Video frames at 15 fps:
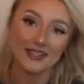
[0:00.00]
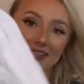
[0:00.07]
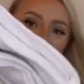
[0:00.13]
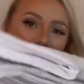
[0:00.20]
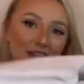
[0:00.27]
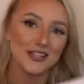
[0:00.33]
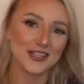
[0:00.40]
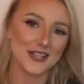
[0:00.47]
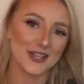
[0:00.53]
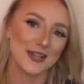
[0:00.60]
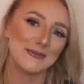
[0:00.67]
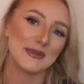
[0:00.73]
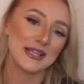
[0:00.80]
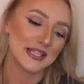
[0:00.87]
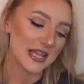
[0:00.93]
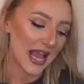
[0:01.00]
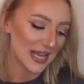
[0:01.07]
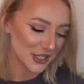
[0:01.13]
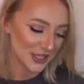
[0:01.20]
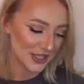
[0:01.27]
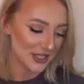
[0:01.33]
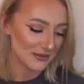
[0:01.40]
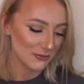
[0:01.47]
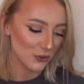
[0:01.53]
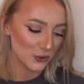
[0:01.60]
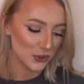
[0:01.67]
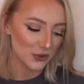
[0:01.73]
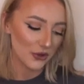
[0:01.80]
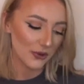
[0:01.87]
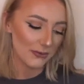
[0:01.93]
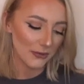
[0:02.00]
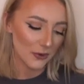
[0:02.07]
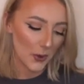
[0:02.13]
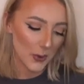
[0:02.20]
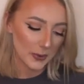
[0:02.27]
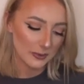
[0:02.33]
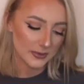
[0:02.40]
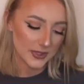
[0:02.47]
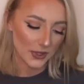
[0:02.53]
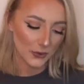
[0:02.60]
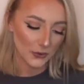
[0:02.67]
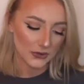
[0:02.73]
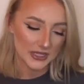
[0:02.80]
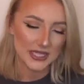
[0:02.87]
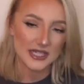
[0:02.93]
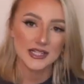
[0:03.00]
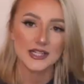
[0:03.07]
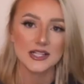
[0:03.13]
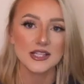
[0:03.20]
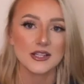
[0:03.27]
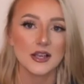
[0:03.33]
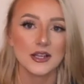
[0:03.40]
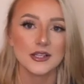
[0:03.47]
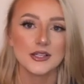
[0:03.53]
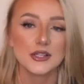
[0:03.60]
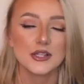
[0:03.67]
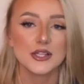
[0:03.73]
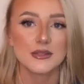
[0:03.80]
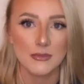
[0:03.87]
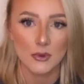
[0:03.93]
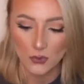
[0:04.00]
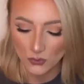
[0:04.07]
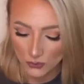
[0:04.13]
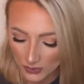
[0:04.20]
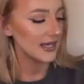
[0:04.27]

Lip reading: item is actually some more jogging bottoms. I got these in a size small.